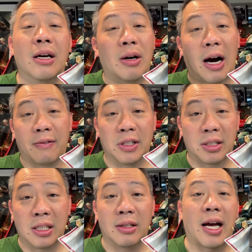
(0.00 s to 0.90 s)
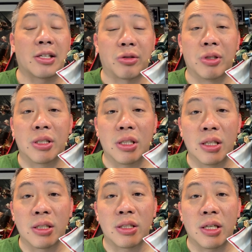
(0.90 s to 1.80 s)
obviously Lazarus
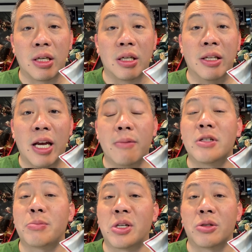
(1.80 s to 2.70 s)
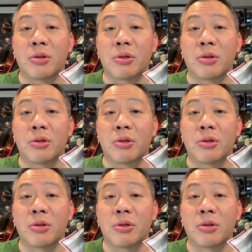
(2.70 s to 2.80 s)
is a named special